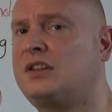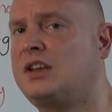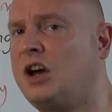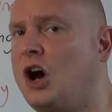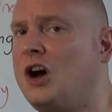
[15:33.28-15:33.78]

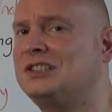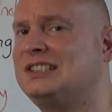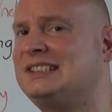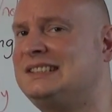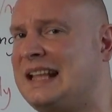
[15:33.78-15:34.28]
can't
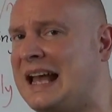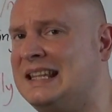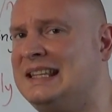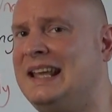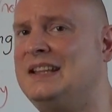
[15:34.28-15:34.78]

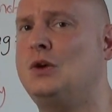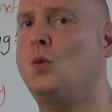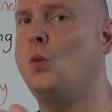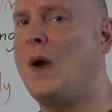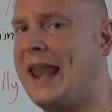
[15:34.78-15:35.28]
stand it
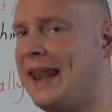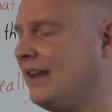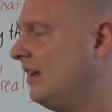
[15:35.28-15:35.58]
when.